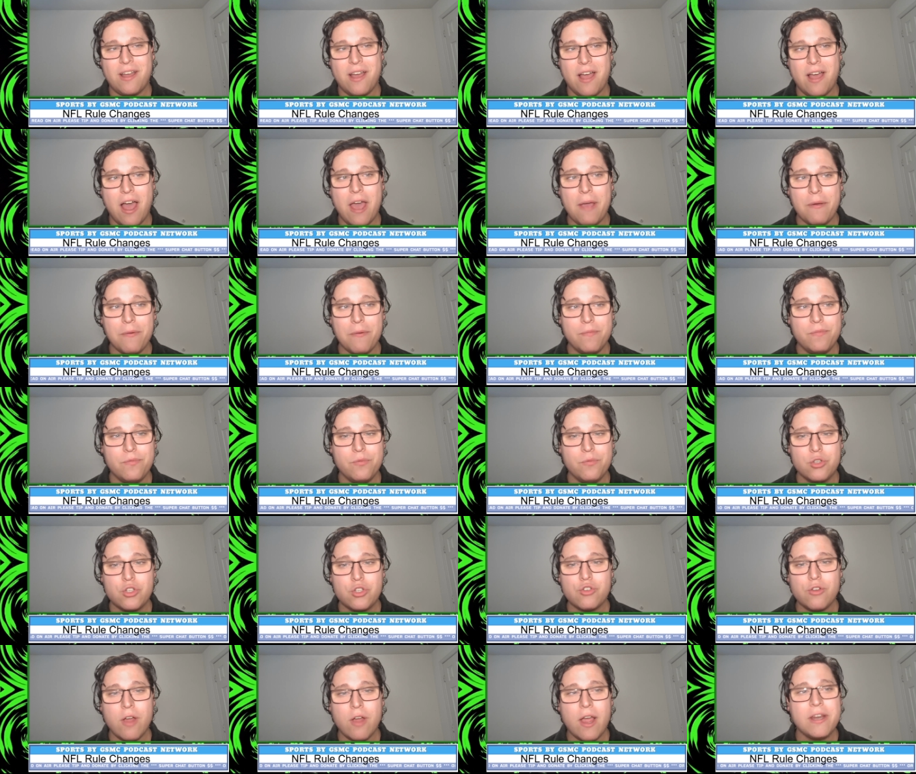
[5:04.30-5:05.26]
I was
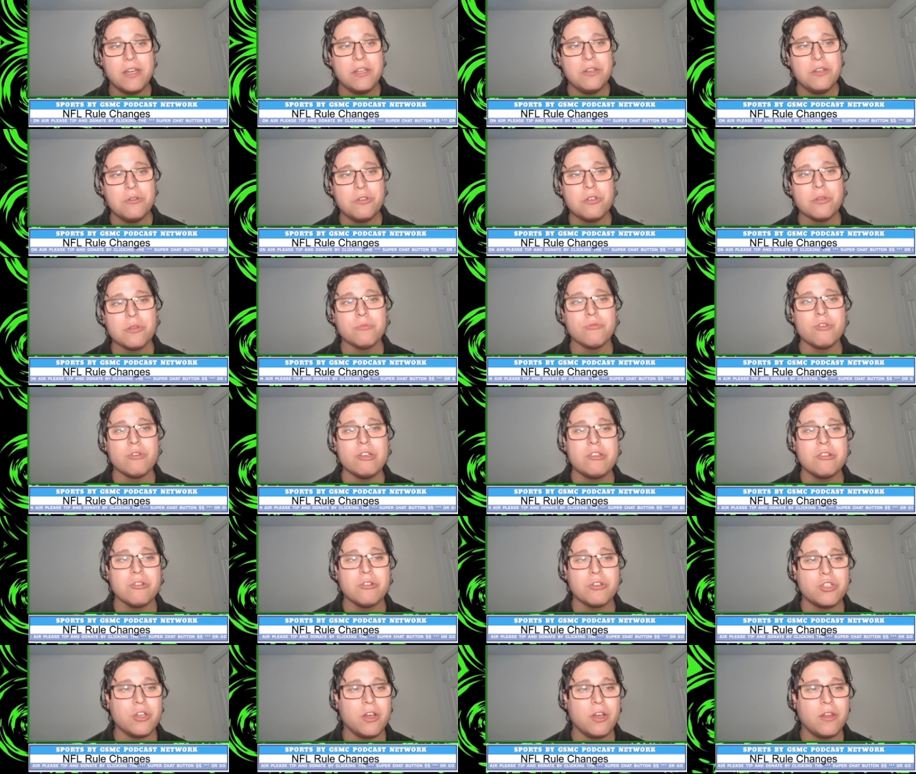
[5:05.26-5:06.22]
trying to do some
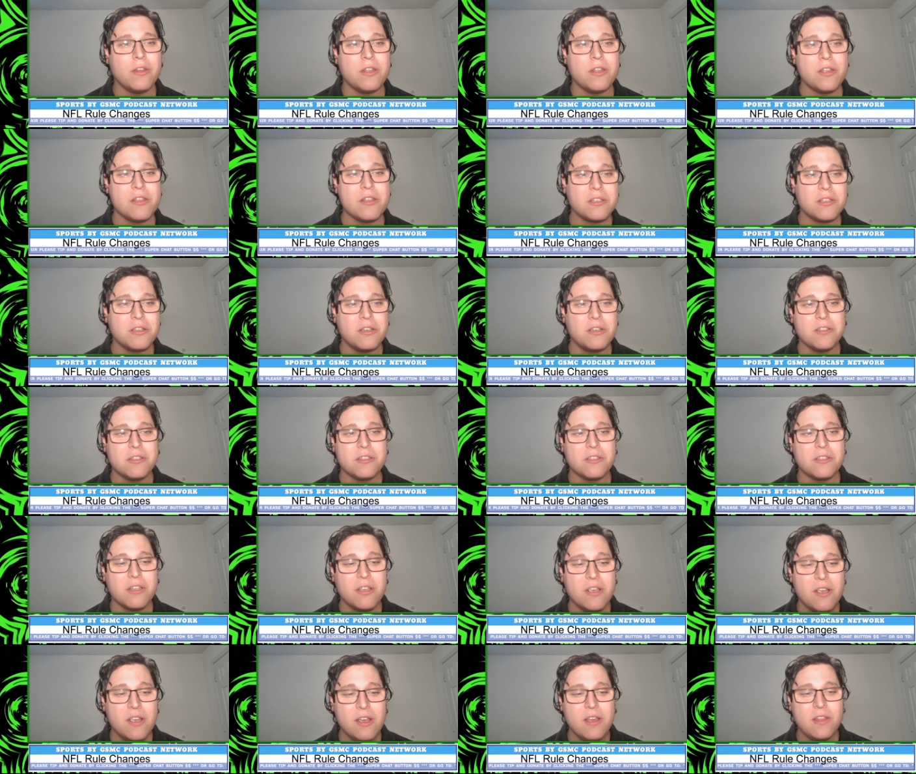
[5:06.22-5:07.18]
research on this because
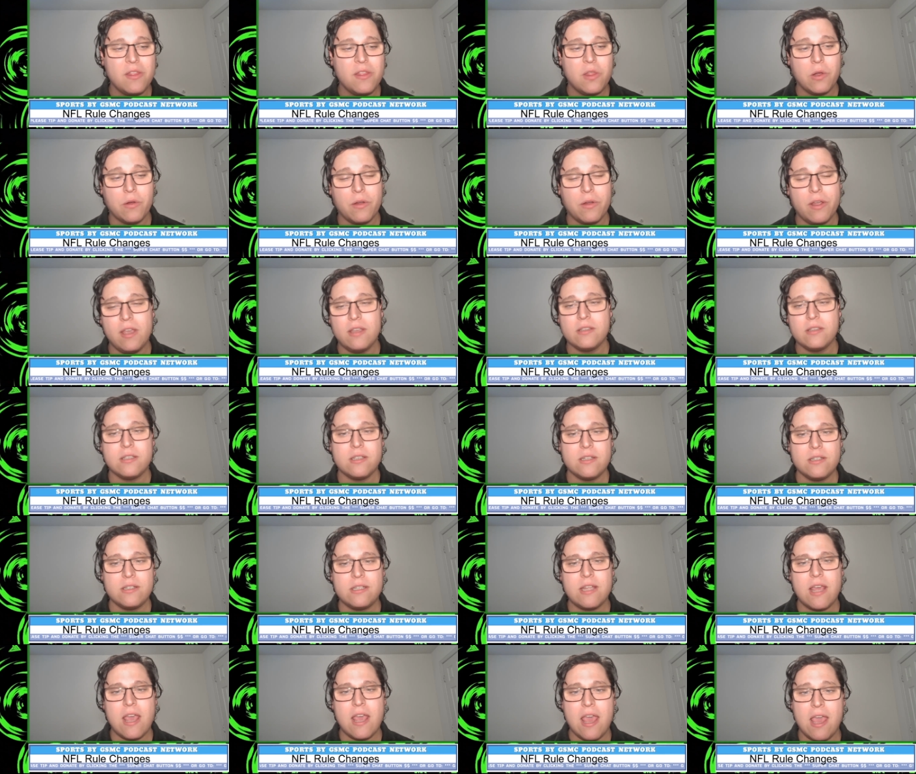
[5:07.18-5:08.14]
there isn't
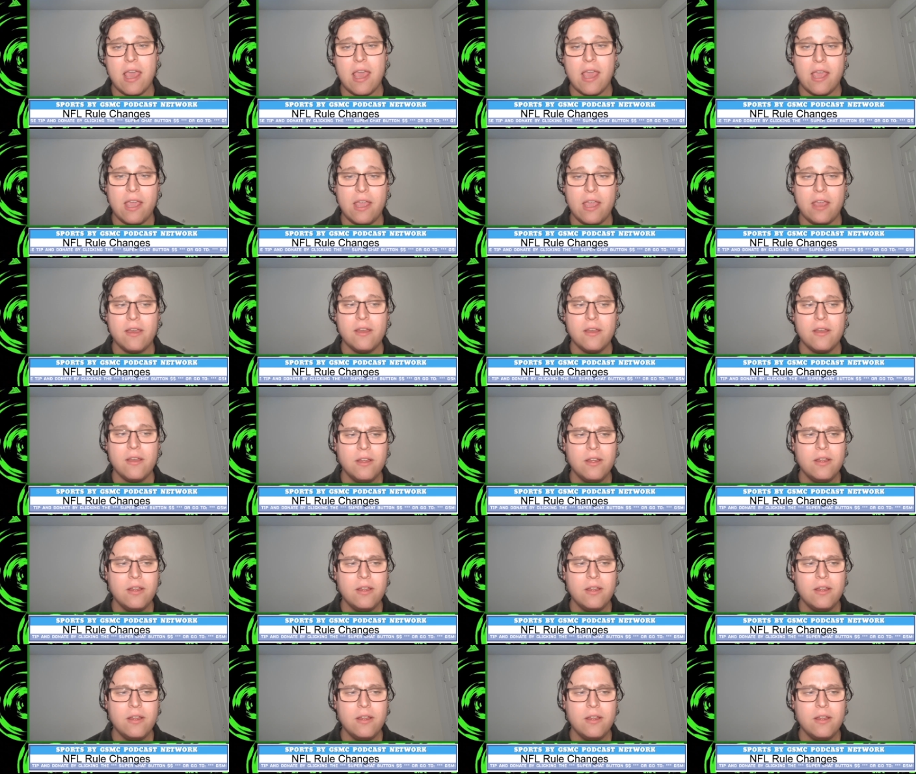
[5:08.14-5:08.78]
a